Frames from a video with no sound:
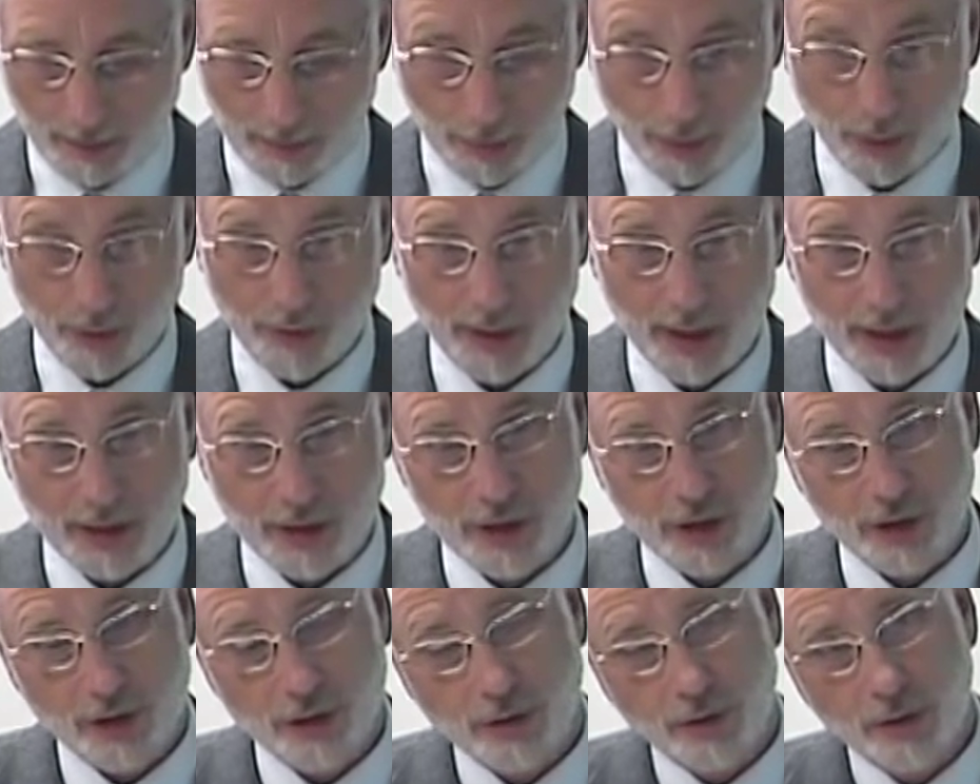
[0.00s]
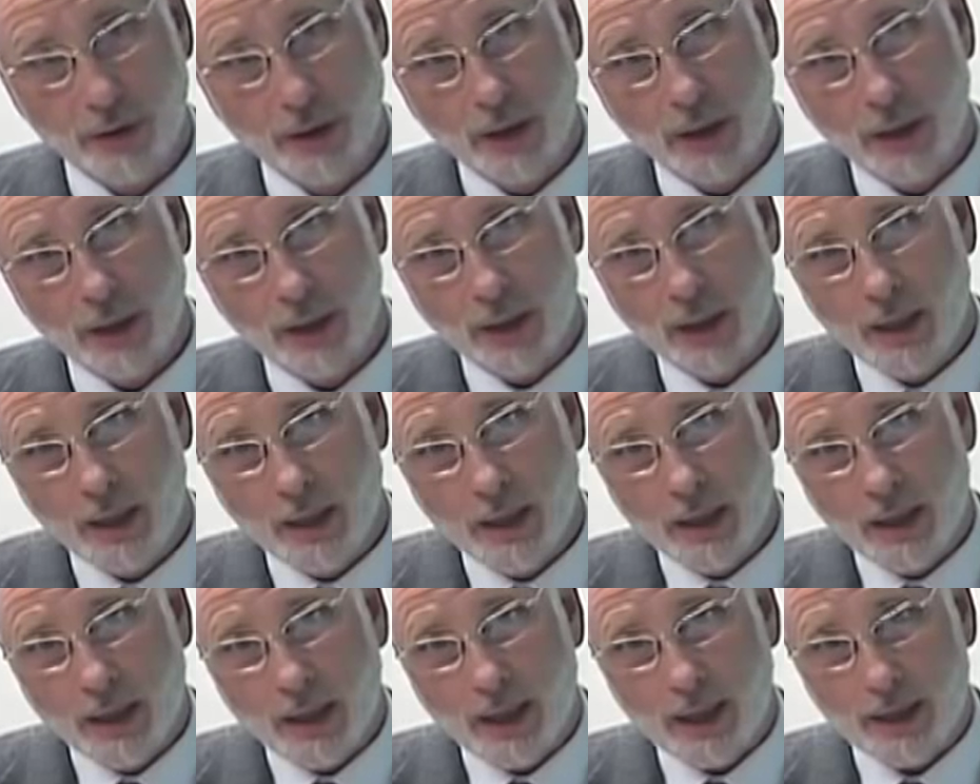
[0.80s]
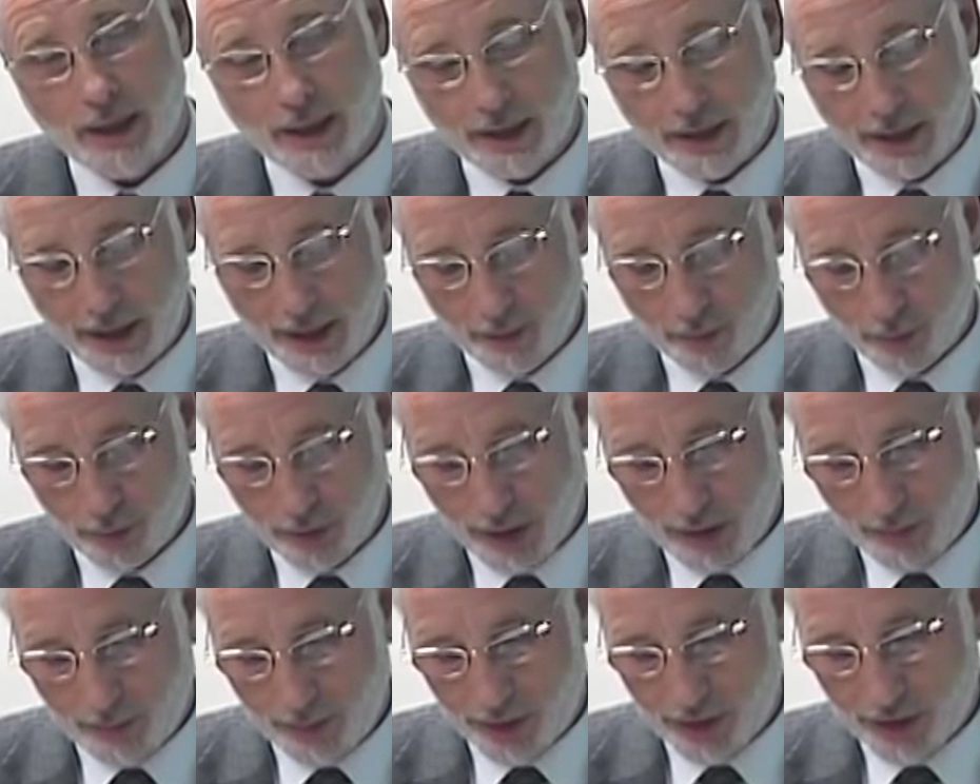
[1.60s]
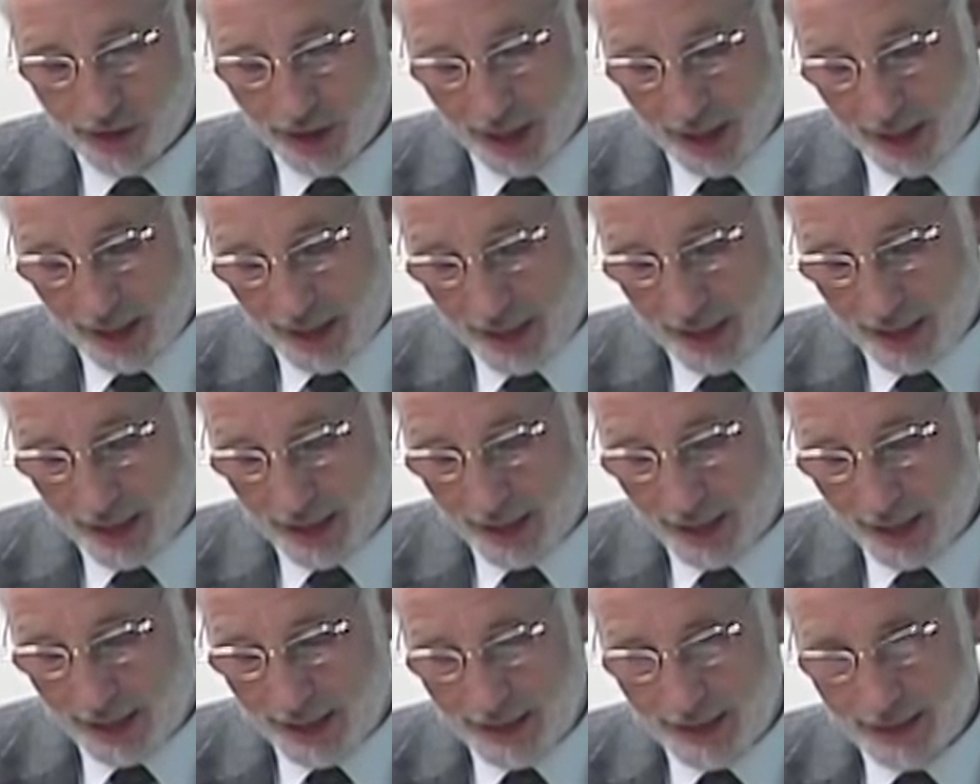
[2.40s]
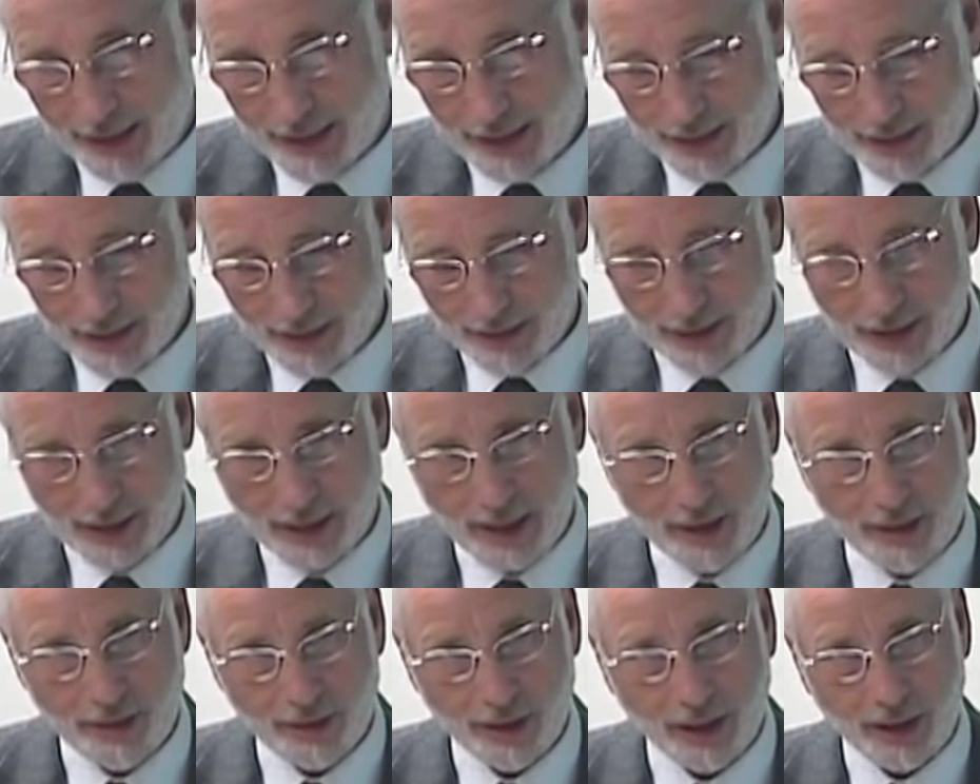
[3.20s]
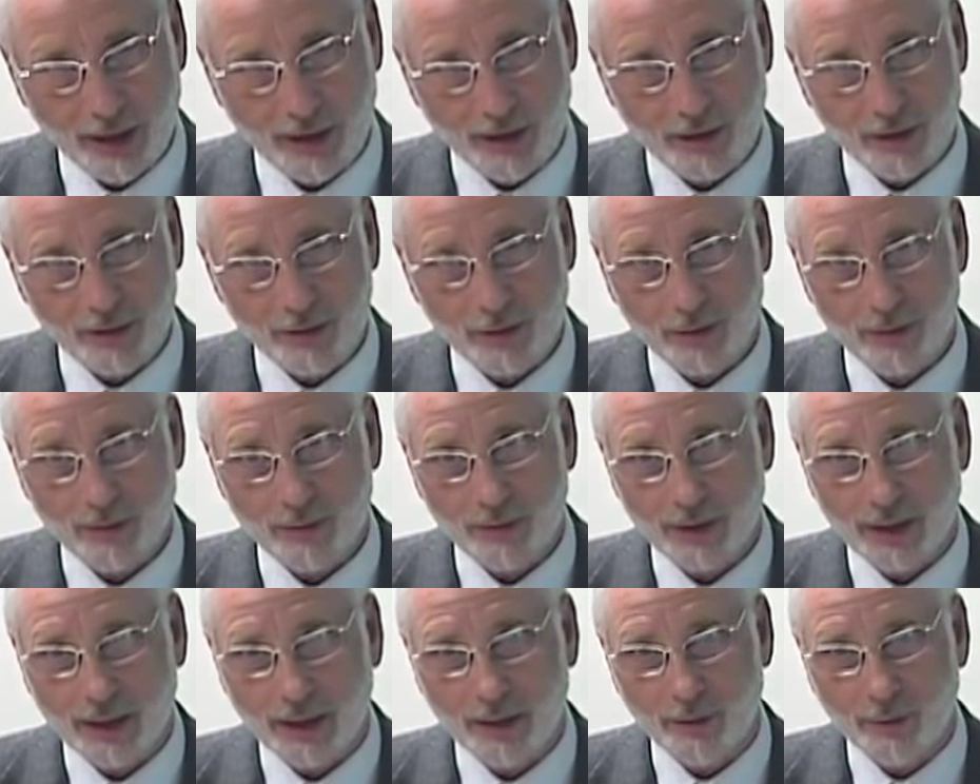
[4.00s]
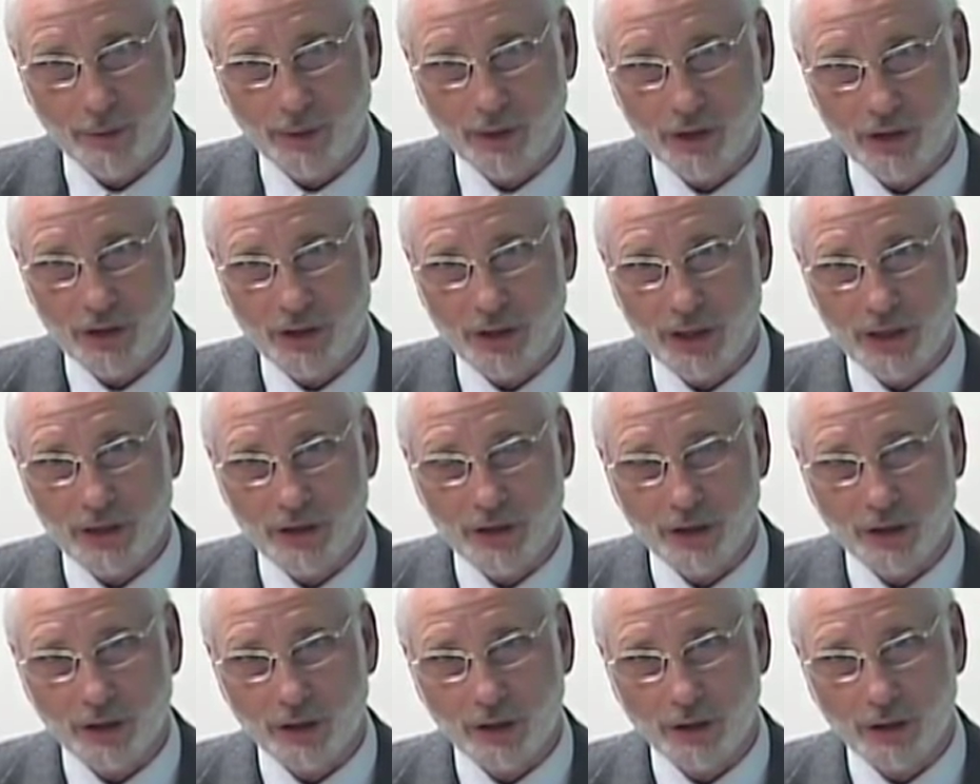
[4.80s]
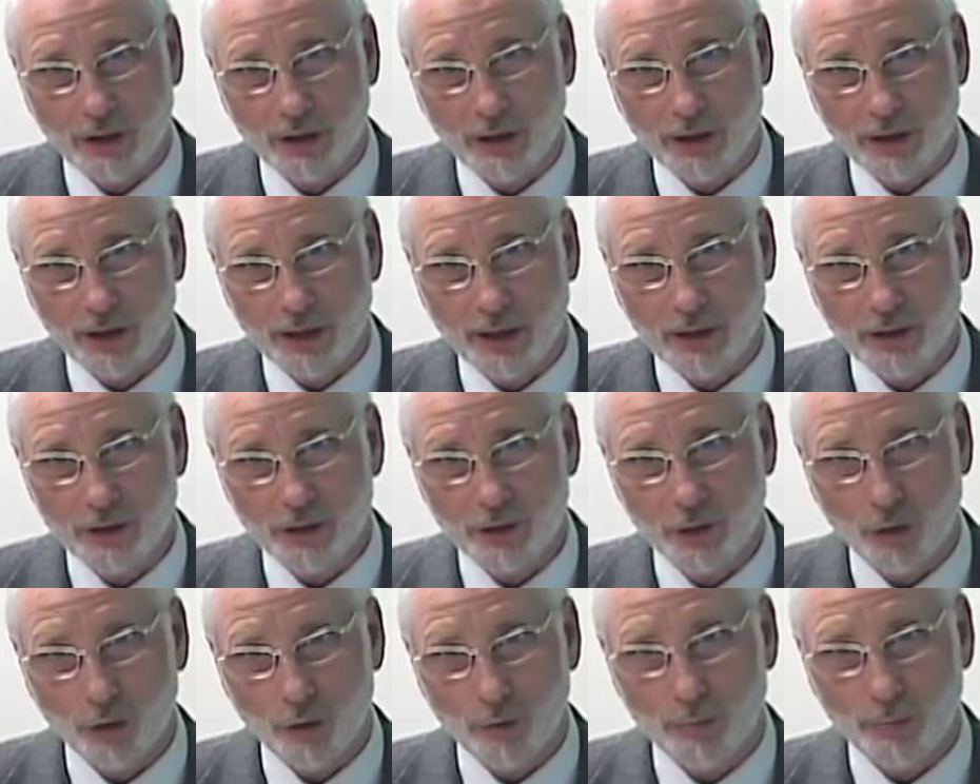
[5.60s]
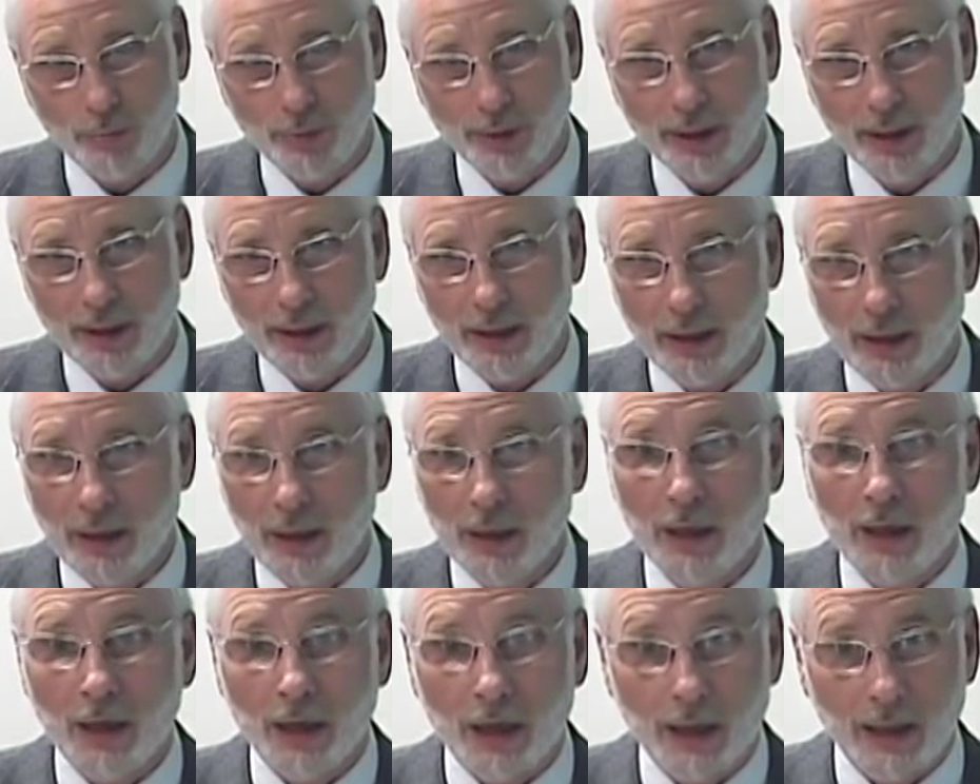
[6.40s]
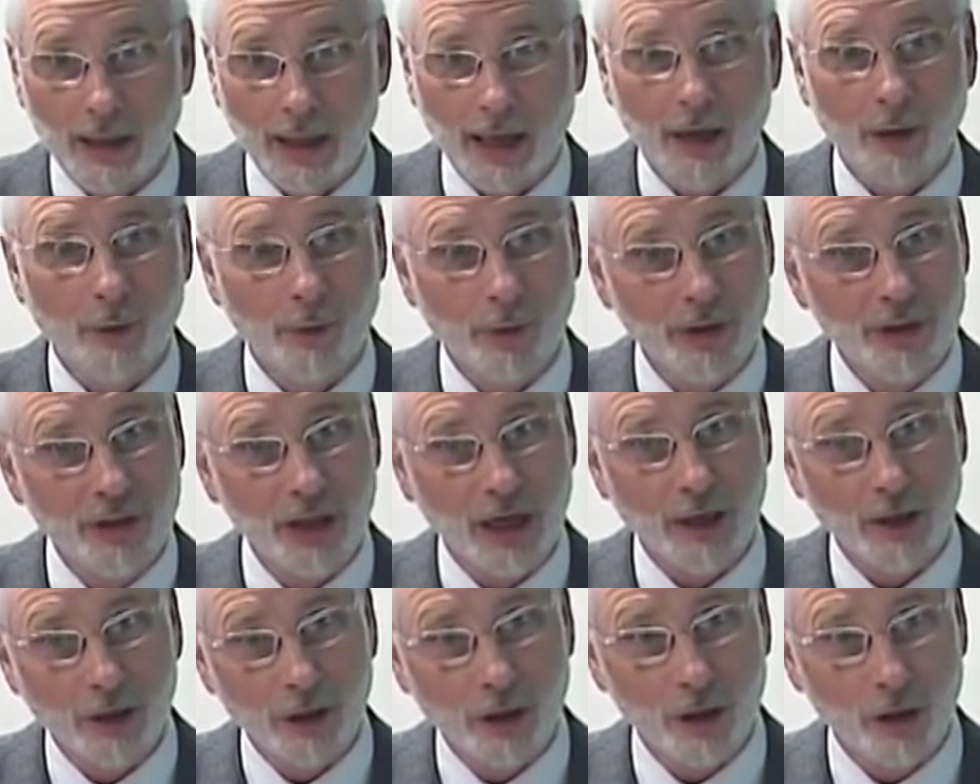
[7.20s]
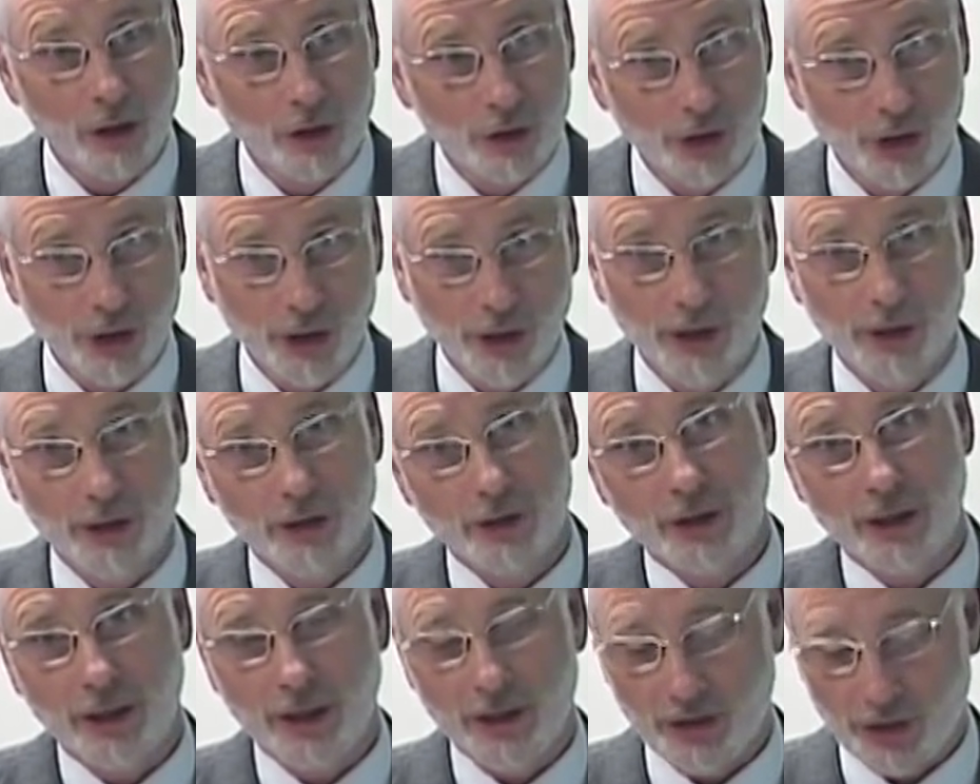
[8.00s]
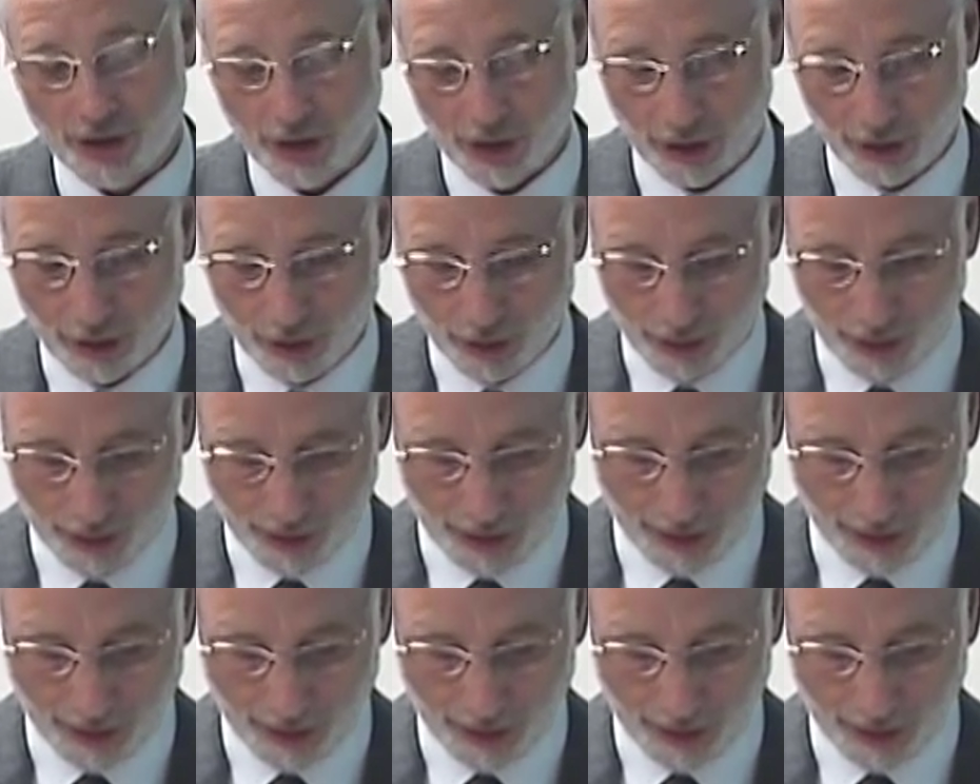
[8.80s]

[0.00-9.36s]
progress. And indeed, what I'll be saying is that I think language teaching and learning should be language and culture teaching and